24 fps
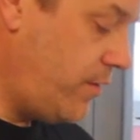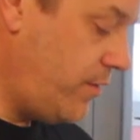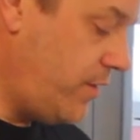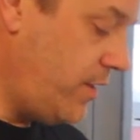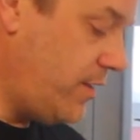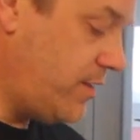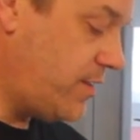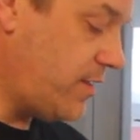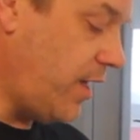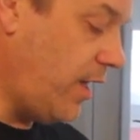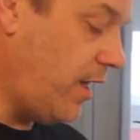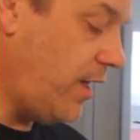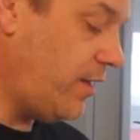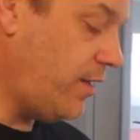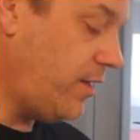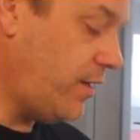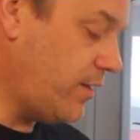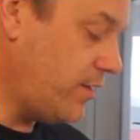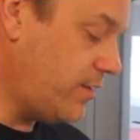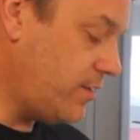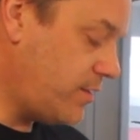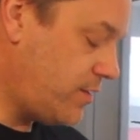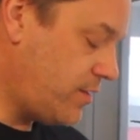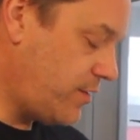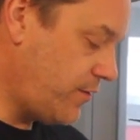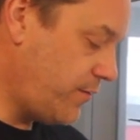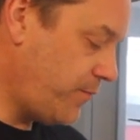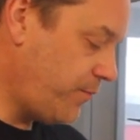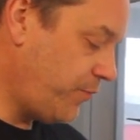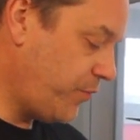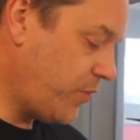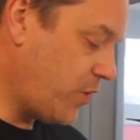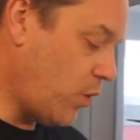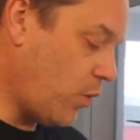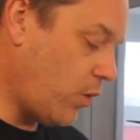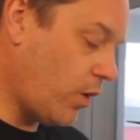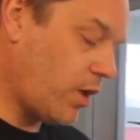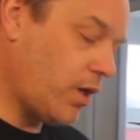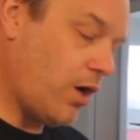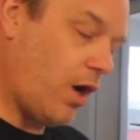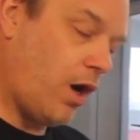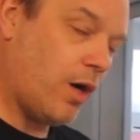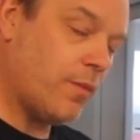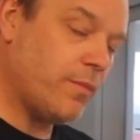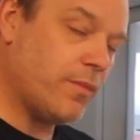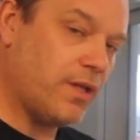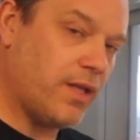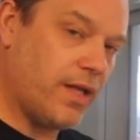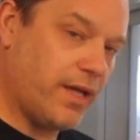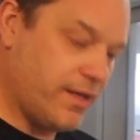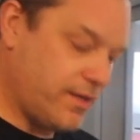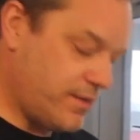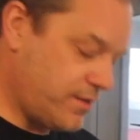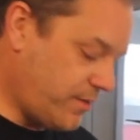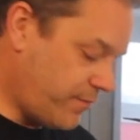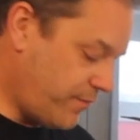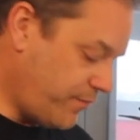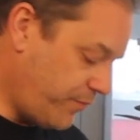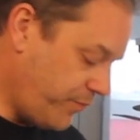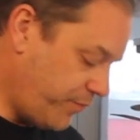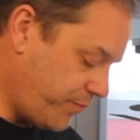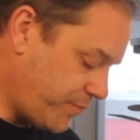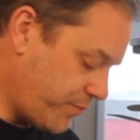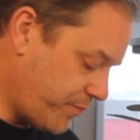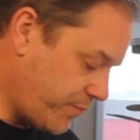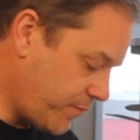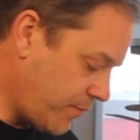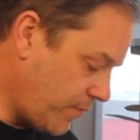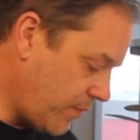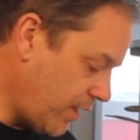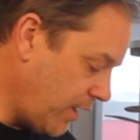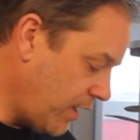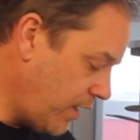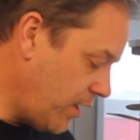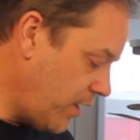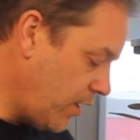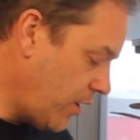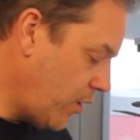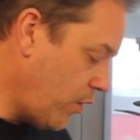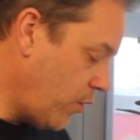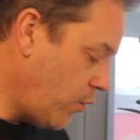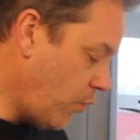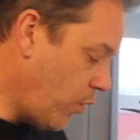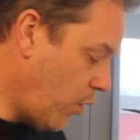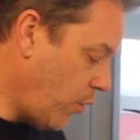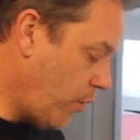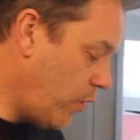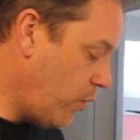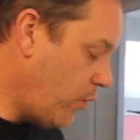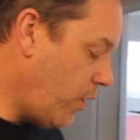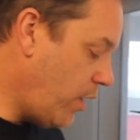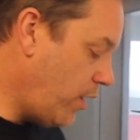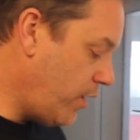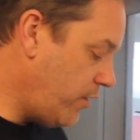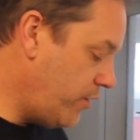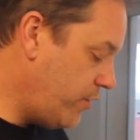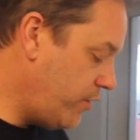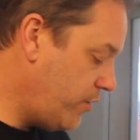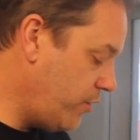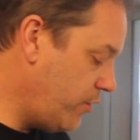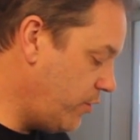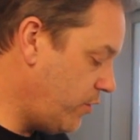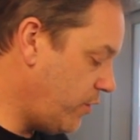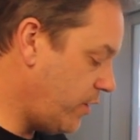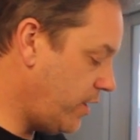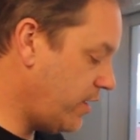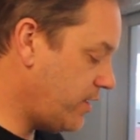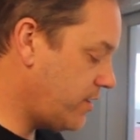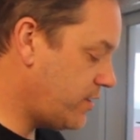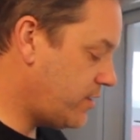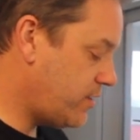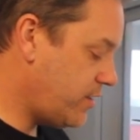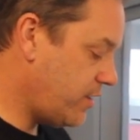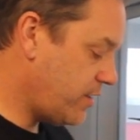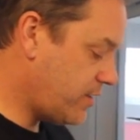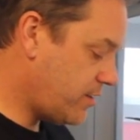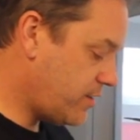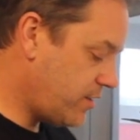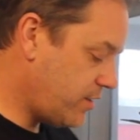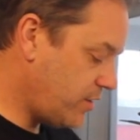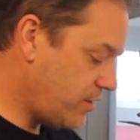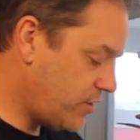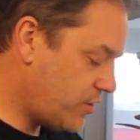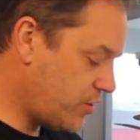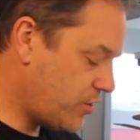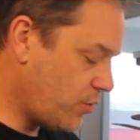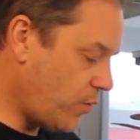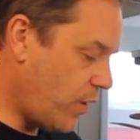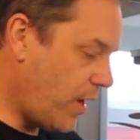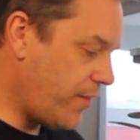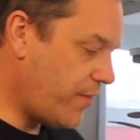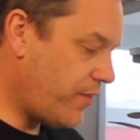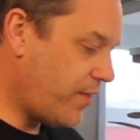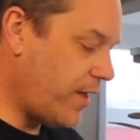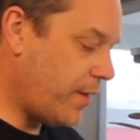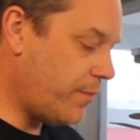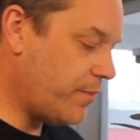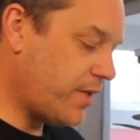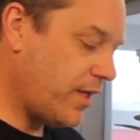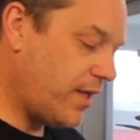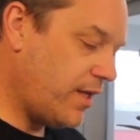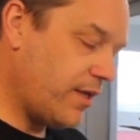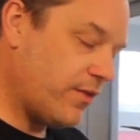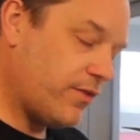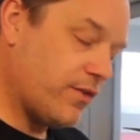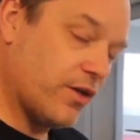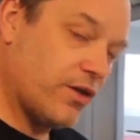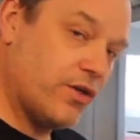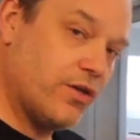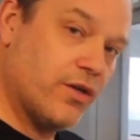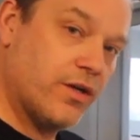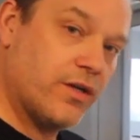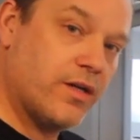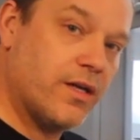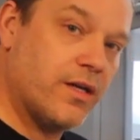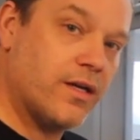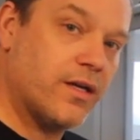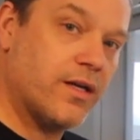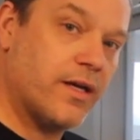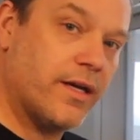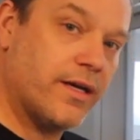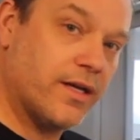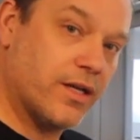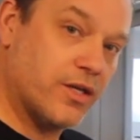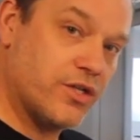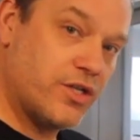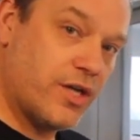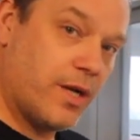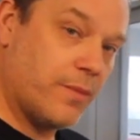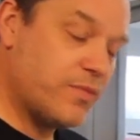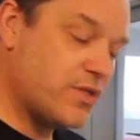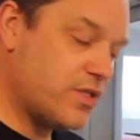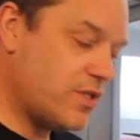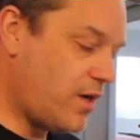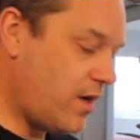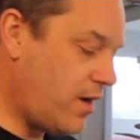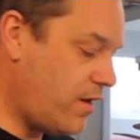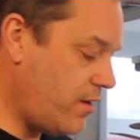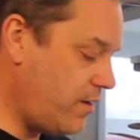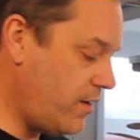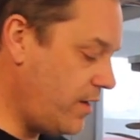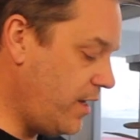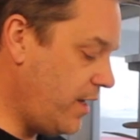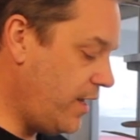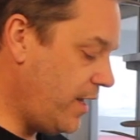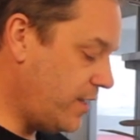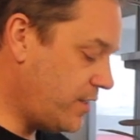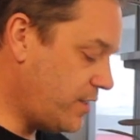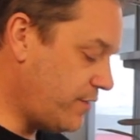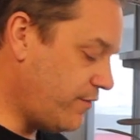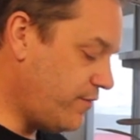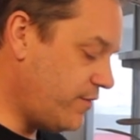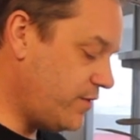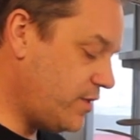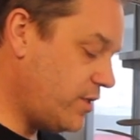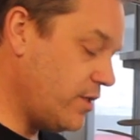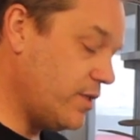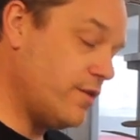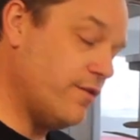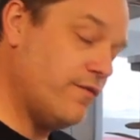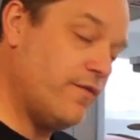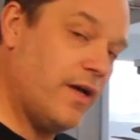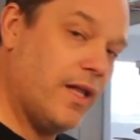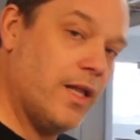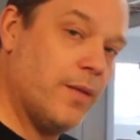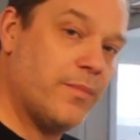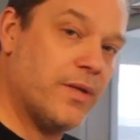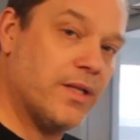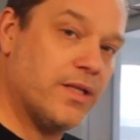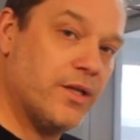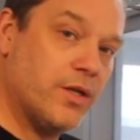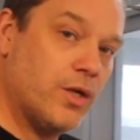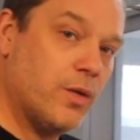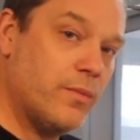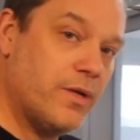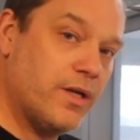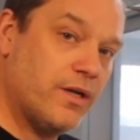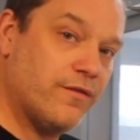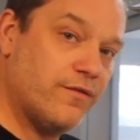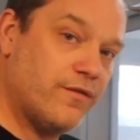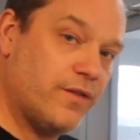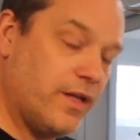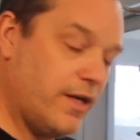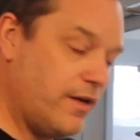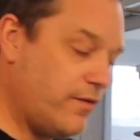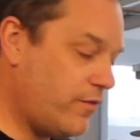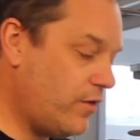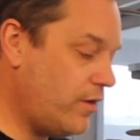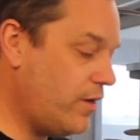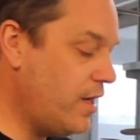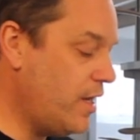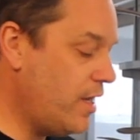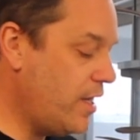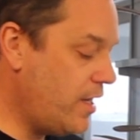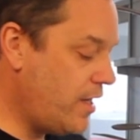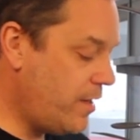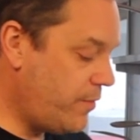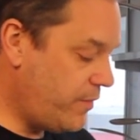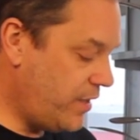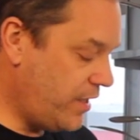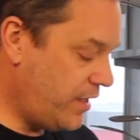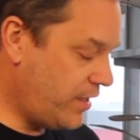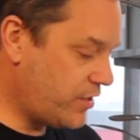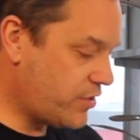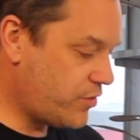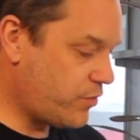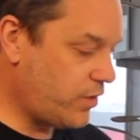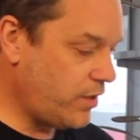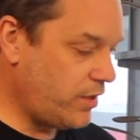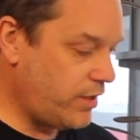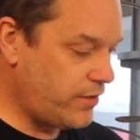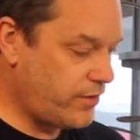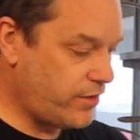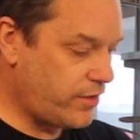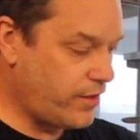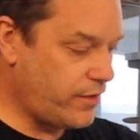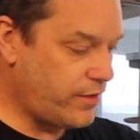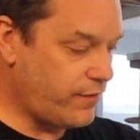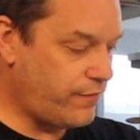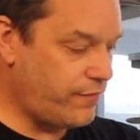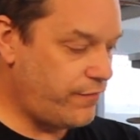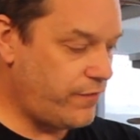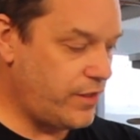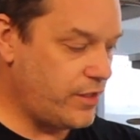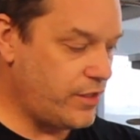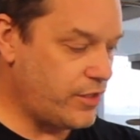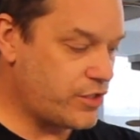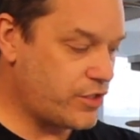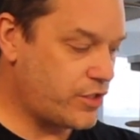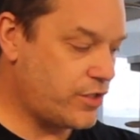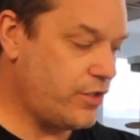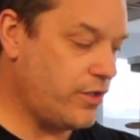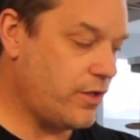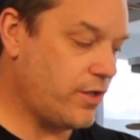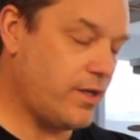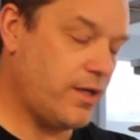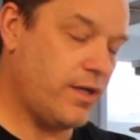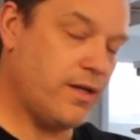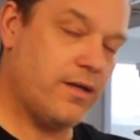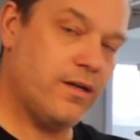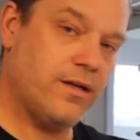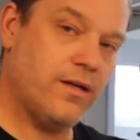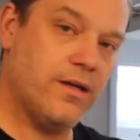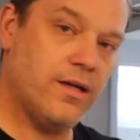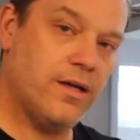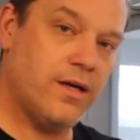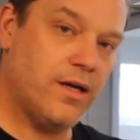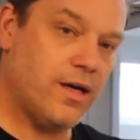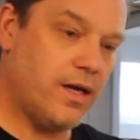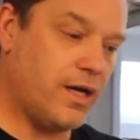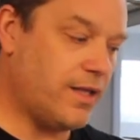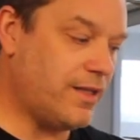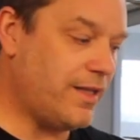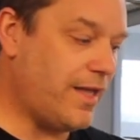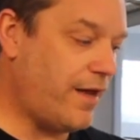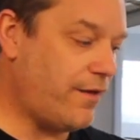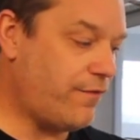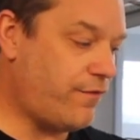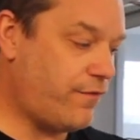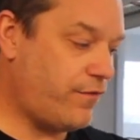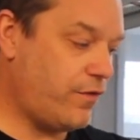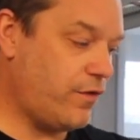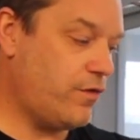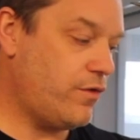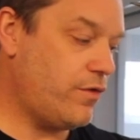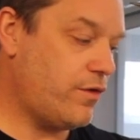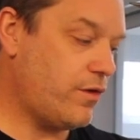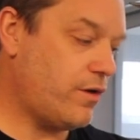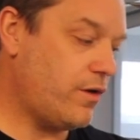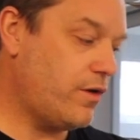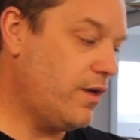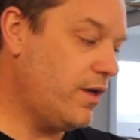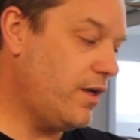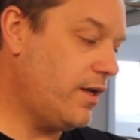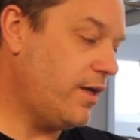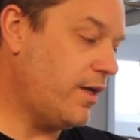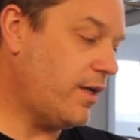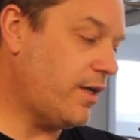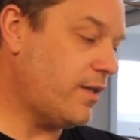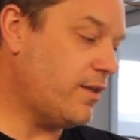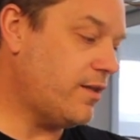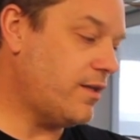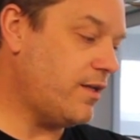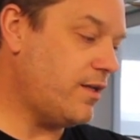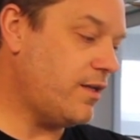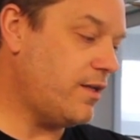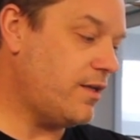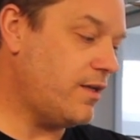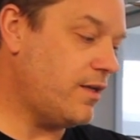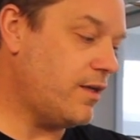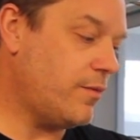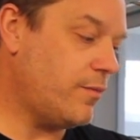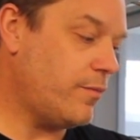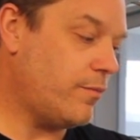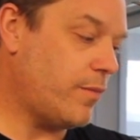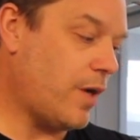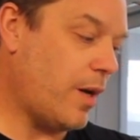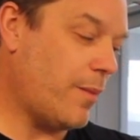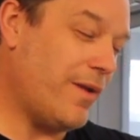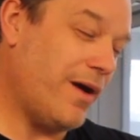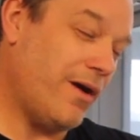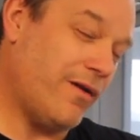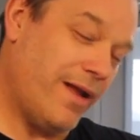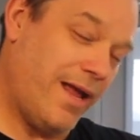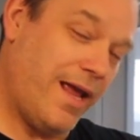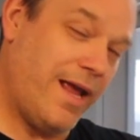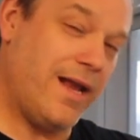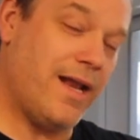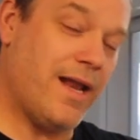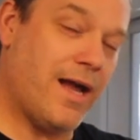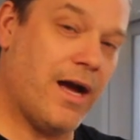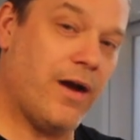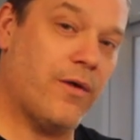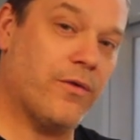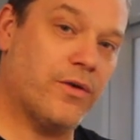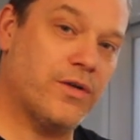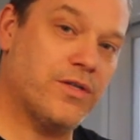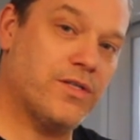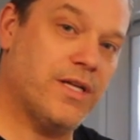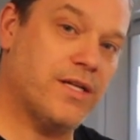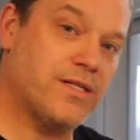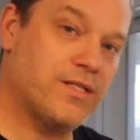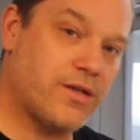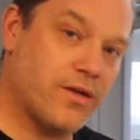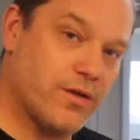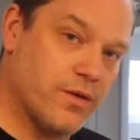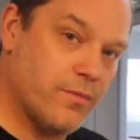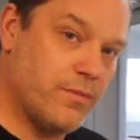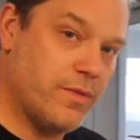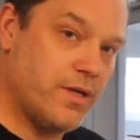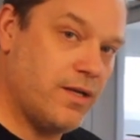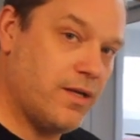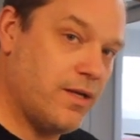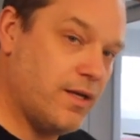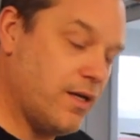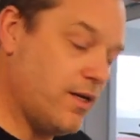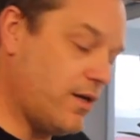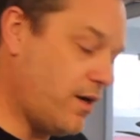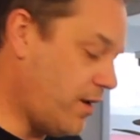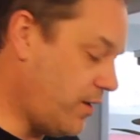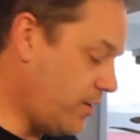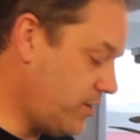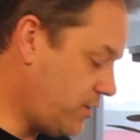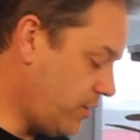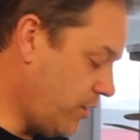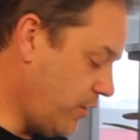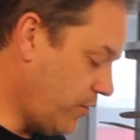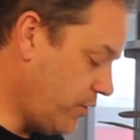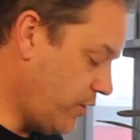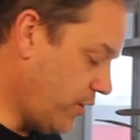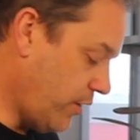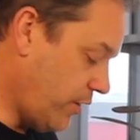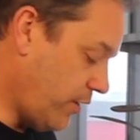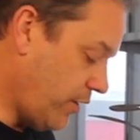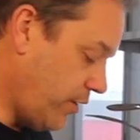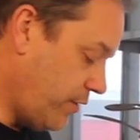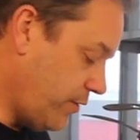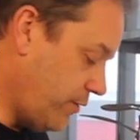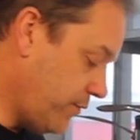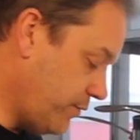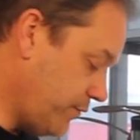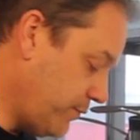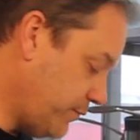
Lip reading: these onions or caramelize them. What we want to do is just sweat them to get the cooking like a jump start to develop a little bit of flavor, because really they're going to finish cooking a lot further in the about 8 hours that's going to be in our slow cooker.